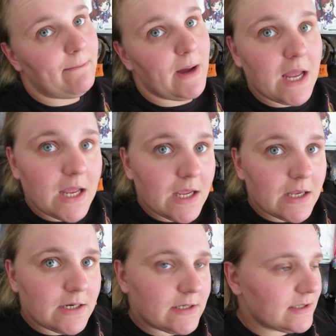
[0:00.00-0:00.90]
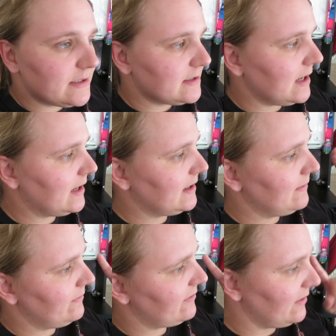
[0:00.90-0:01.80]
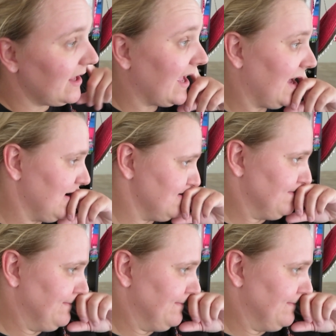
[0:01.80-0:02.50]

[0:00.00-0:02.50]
bad. Um, so yeah.